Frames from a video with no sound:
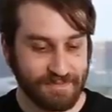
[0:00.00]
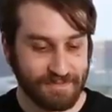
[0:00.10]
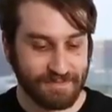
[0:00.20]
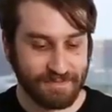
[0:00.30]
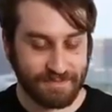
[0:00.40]

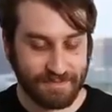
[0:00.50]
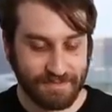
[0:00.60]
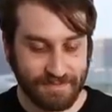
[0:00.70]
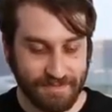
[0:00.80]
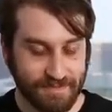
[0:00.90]

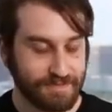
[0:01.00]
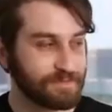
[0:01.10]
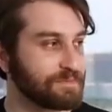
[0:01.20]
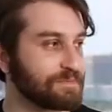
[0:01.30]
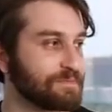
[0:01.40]

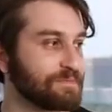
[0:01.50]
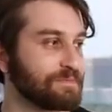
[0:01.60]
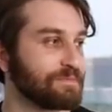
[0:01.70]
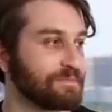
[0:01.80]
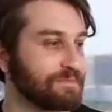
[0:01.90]

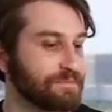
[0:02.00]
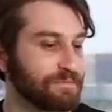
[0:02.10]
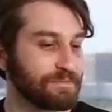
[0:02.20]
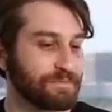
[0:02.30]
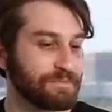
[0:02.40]

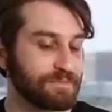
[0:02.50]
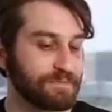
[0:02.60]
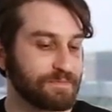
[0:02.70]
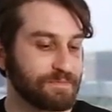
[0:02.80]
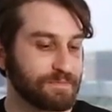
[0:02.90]

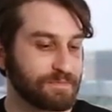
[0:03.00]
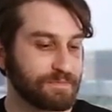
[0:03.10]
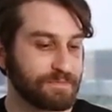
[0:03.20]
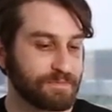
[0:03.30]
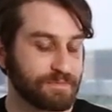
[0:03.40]

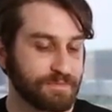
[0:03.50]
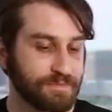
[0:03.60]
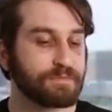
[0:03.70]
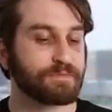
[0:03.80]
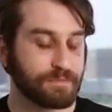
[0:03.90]

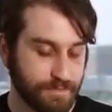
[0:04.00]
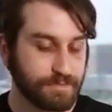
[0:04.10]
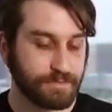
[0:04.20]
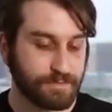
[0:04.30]
The person shown says nothing.